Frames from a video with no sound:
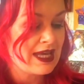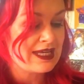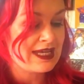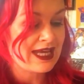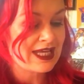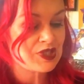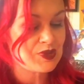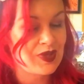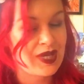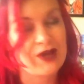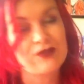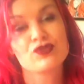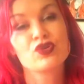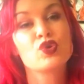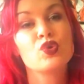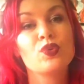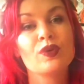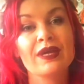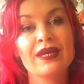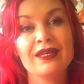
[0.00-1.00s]
Next, we have the
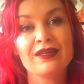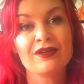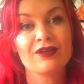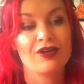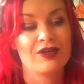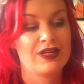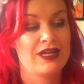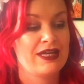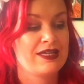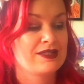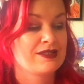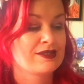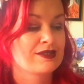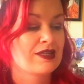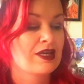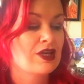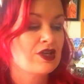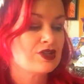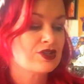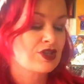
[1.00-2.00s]
Queen Goddess.
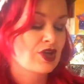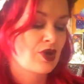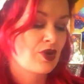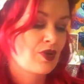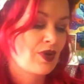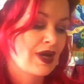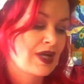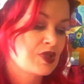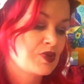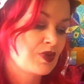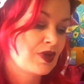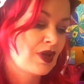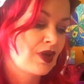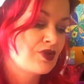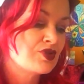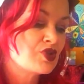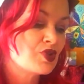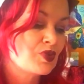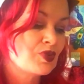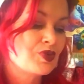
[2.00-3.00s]
So, as we go
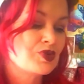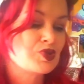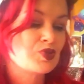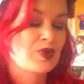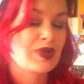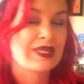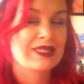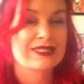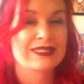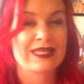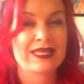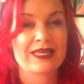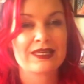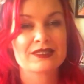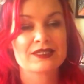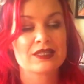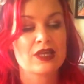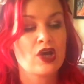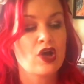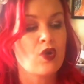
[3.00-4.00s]
towards week
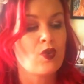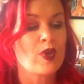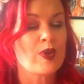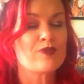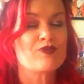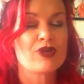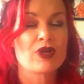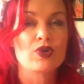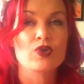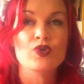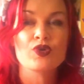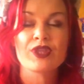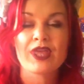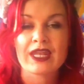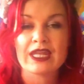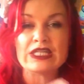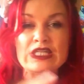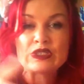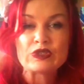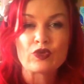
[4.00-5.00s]
six, we bring all the
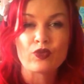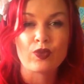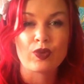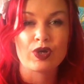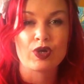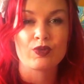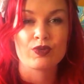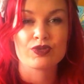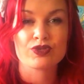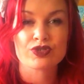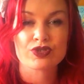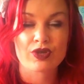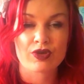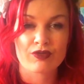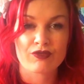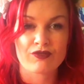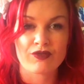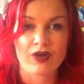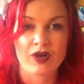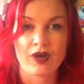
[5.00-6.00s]
energies we've worked with so
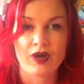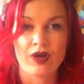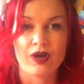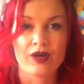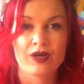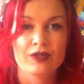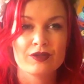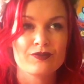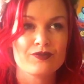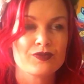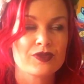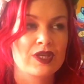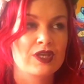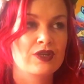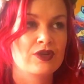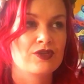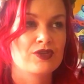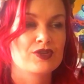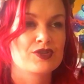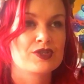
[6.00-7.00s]
far you
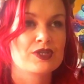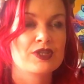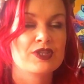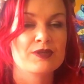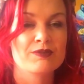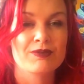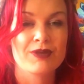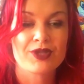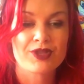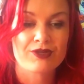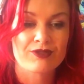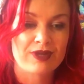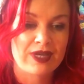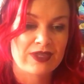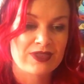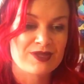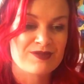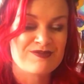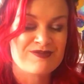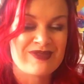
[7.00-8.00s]
know there's the
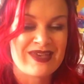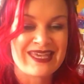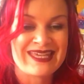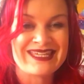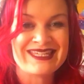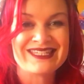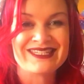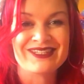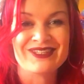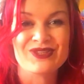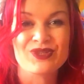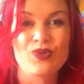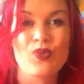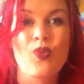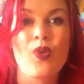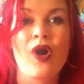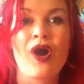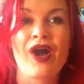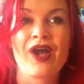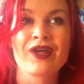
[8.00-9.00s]
mothering the maiden the
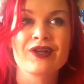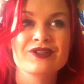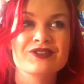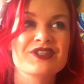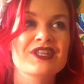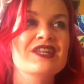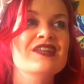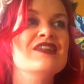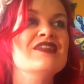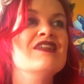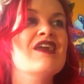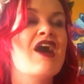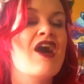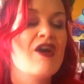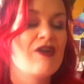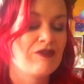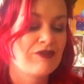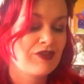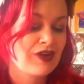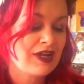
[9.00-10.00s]
wild the
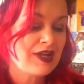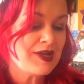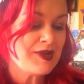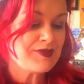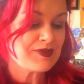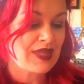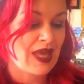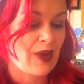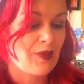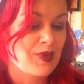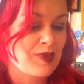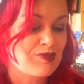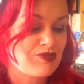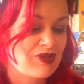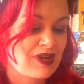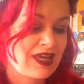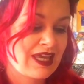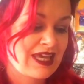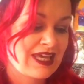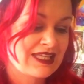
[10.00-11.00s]
love and we
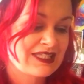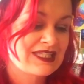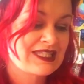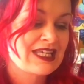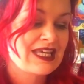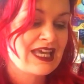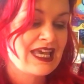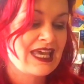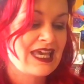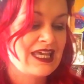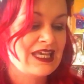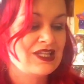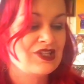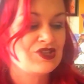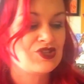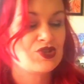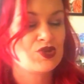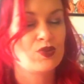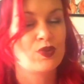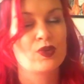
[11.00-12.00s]
bring it in
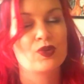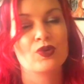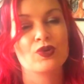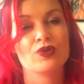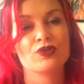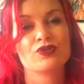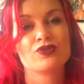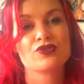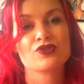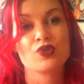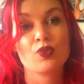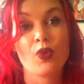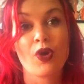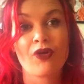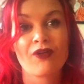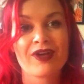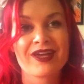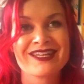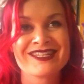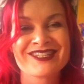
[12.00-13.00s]
towards the
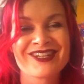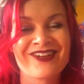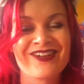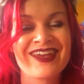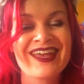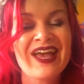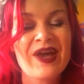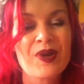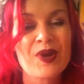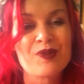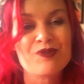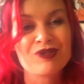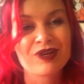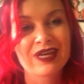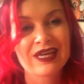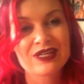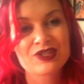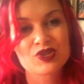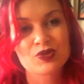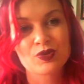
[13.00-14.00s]
warrior sorry we bring
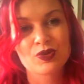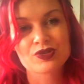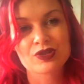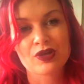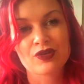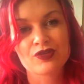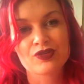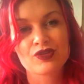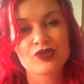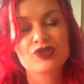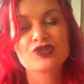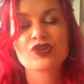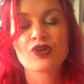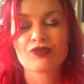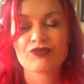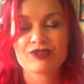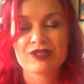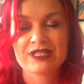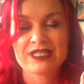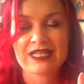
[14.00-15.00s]
it towards
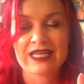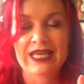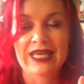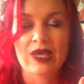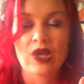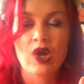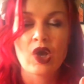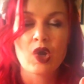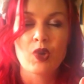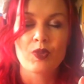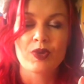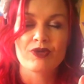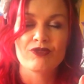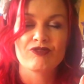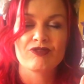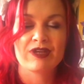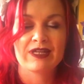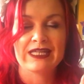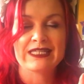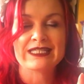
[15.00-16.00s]
sovereignty we
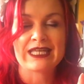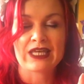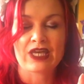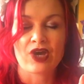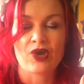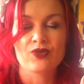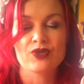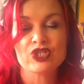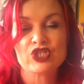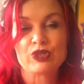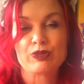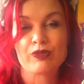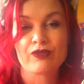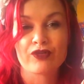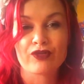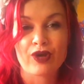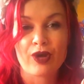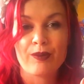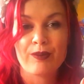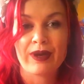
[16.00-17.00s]
really take ownership of
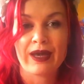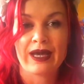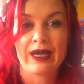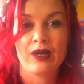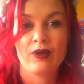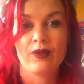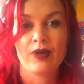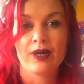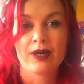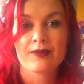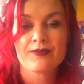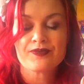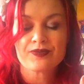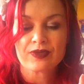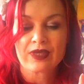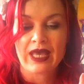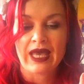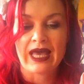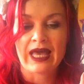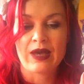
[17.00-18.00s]
our own power
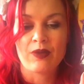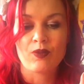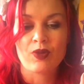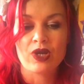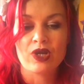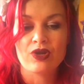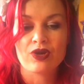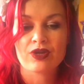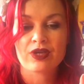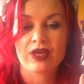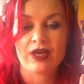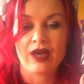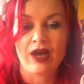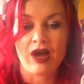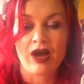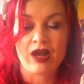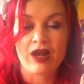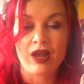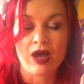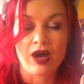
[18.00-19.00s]
and we look at
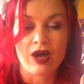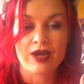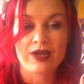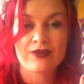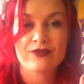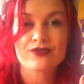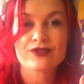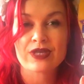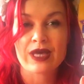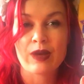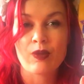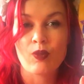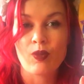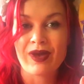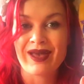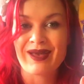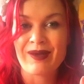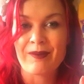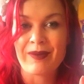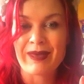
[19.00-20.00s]
our lives and
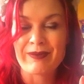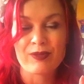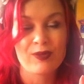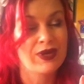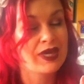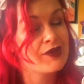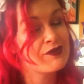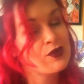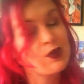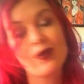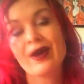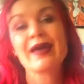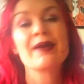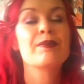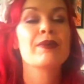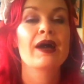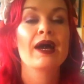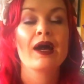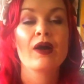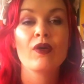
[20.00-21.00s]
where maybe we give away
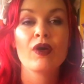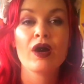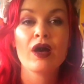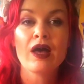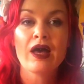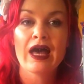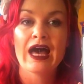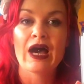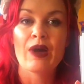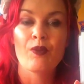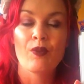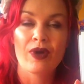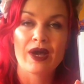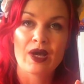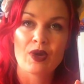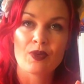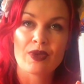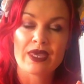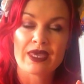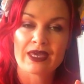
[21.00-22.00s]
power and
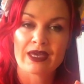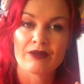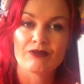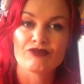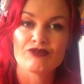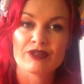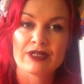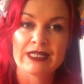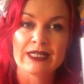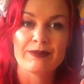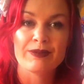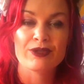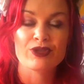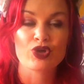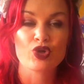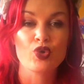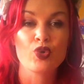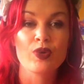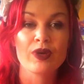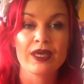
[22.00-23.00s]
where we can really be
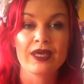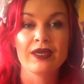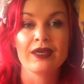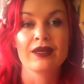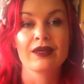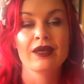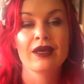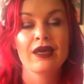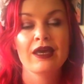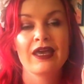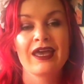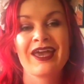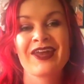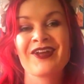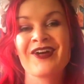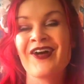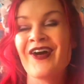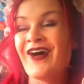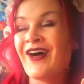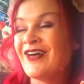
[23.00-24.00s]
the queen in
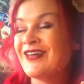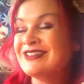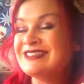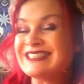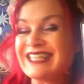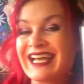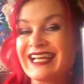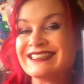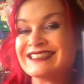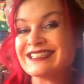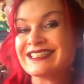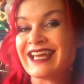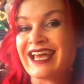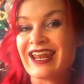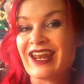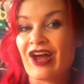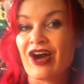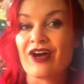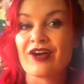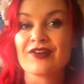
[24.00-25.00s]
our own
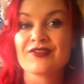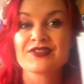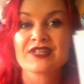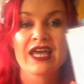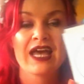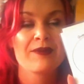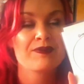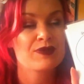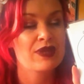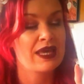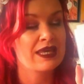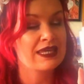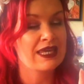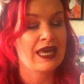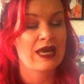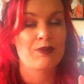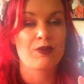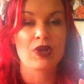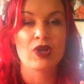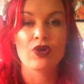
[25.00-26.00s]
day-to-day lives again